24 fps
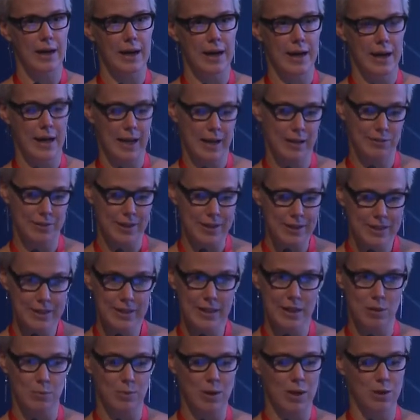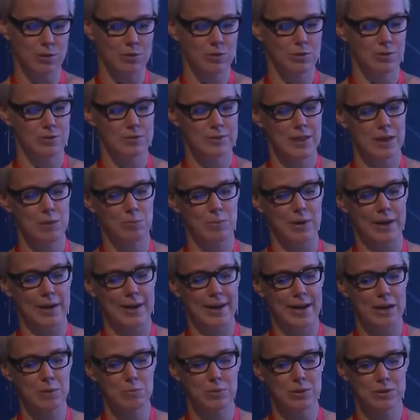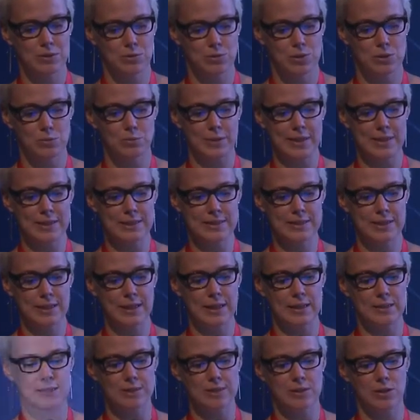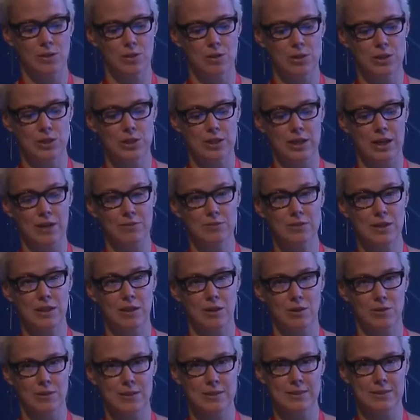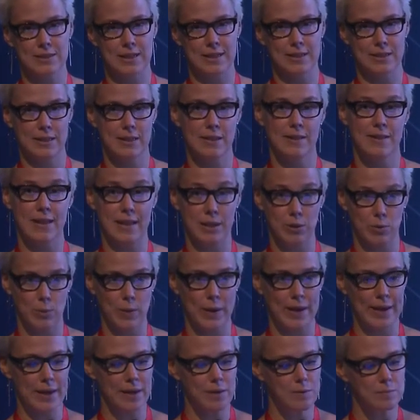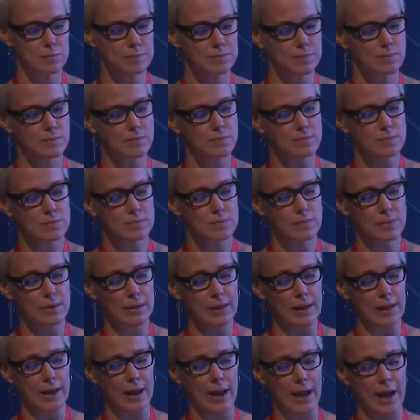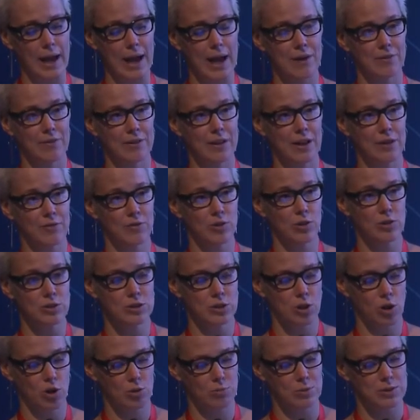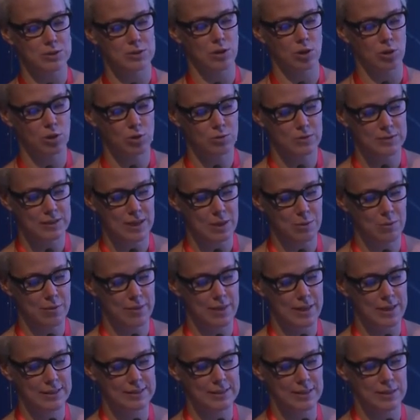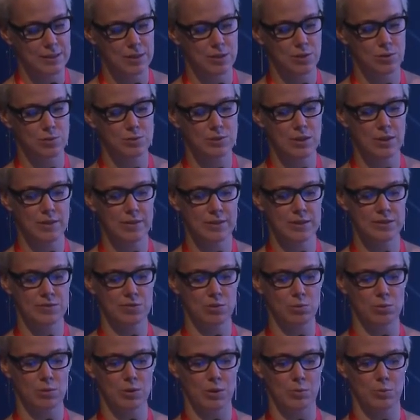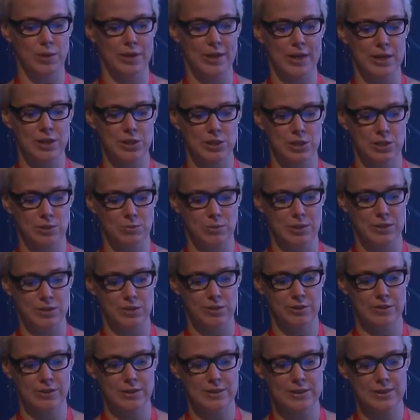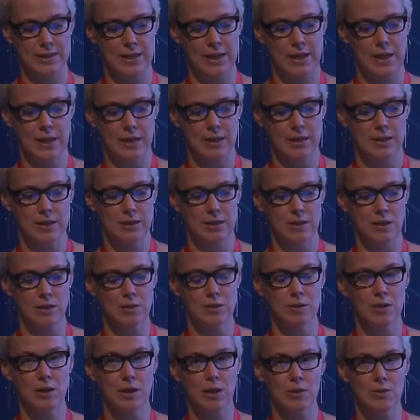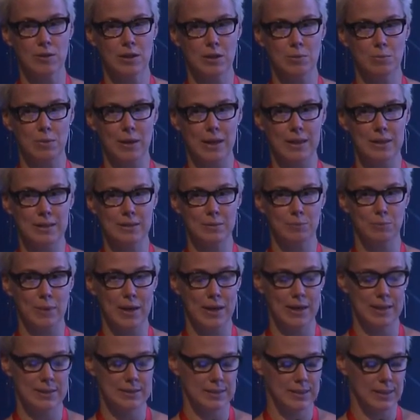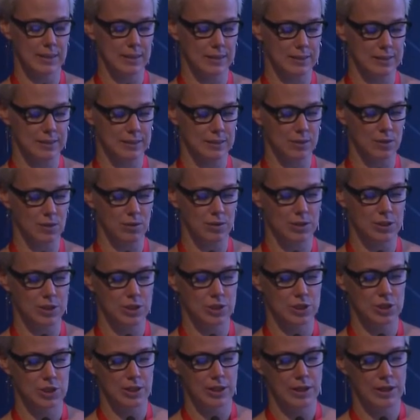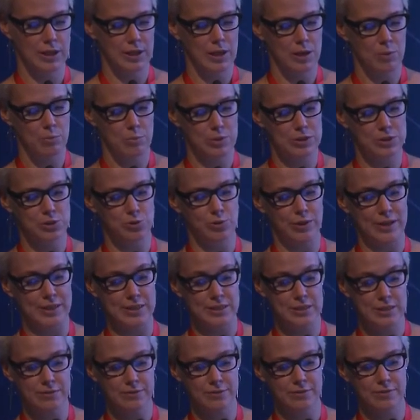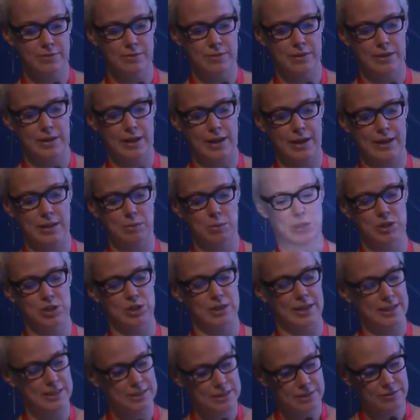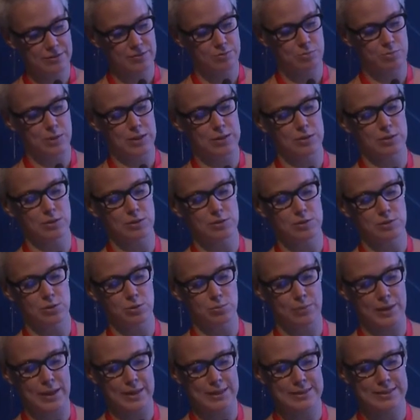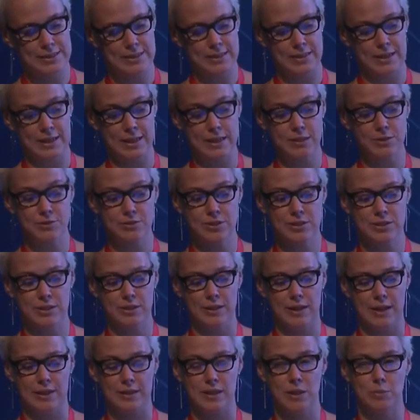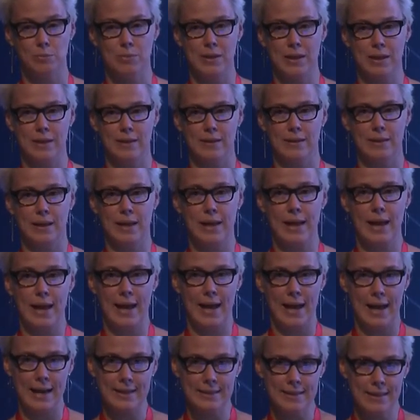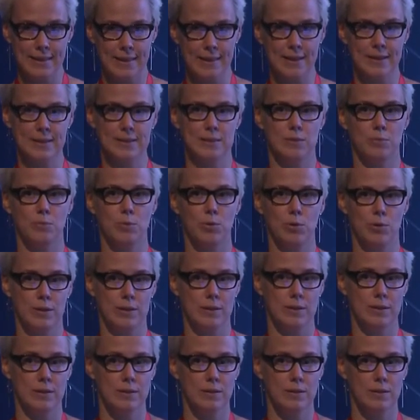A great amount of them are able to spread the health knowledge after learning that in that way. And of course, almost all of them think that using these formal communication materials not only makes health knowledge persuasive and imaginative, but also makes it interesting and appealing. And I think it's a point.